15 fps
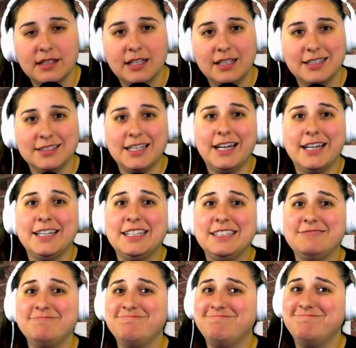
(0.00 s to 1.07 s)
Because
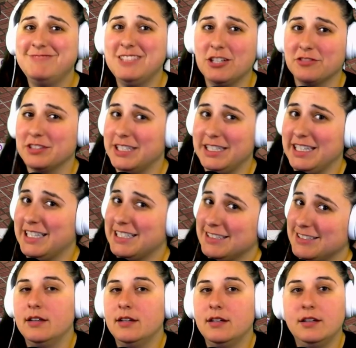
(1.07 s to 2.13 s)
I don't really think it
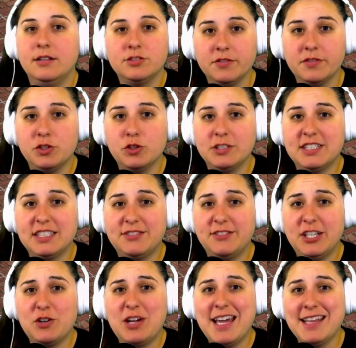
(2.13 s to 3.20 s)
is. So if you enjoyed today's
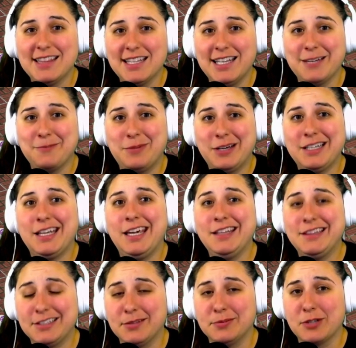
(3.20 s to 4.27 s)
video, hit the like button,
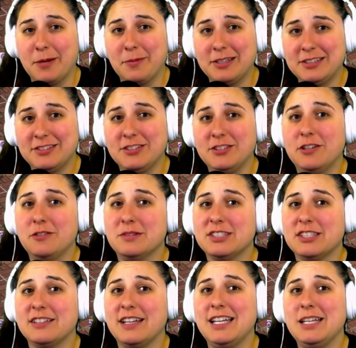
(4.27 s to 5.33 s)
hit the subscribe button so you don't miss
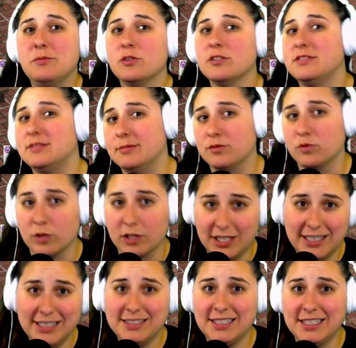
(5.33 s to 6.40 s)
out on any more Sims four
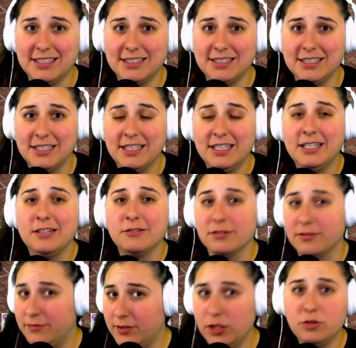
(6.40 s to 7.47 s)
content,
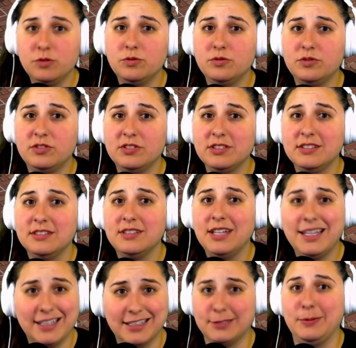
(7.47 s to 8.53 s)
reviews,
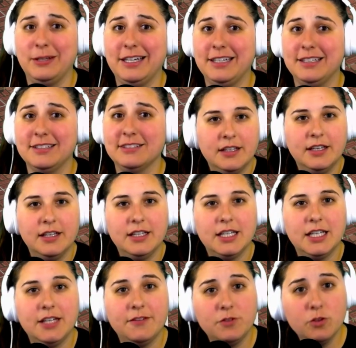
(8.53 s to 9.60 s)
and Let's Plays.
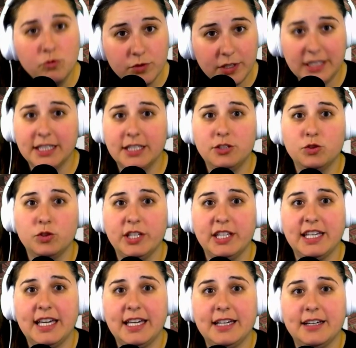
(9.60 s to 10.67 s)
And if you really enjoy
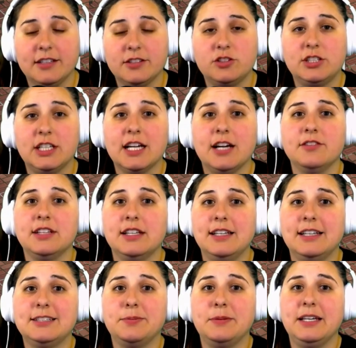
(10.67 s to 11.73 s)
chaos, check out the
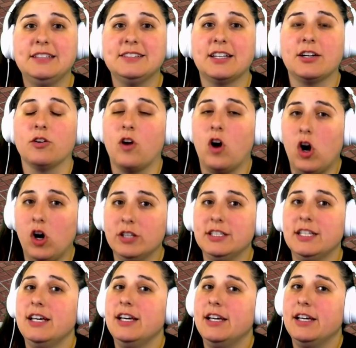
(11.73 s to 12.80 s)
Let's Plays that are
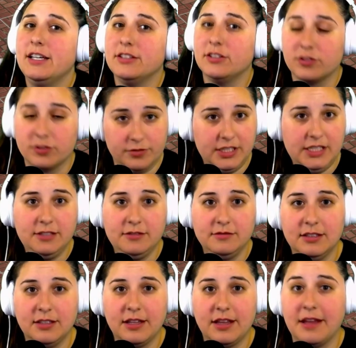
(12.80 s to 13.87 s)
on the screen.
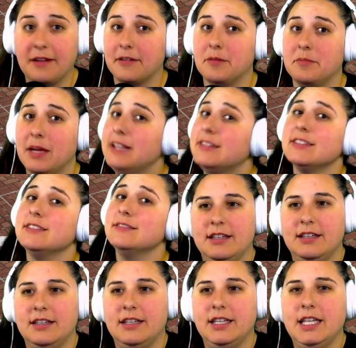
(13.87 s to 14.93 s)
They are amazing.
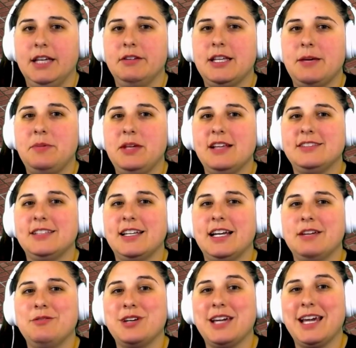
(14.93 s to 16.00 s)
And with that being said,
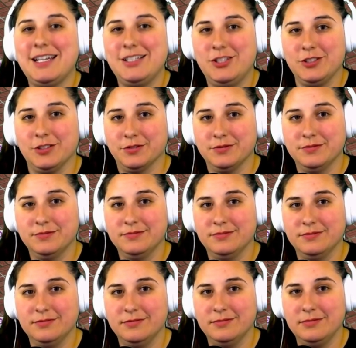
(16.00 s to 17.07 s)
I will catch you
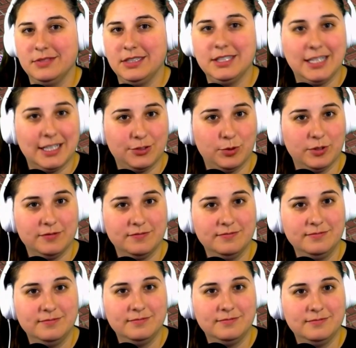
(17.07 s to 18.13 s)
in the next one.
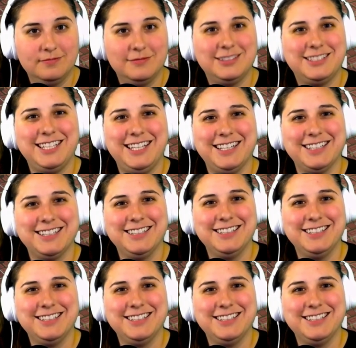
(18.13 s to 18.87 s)
See ya.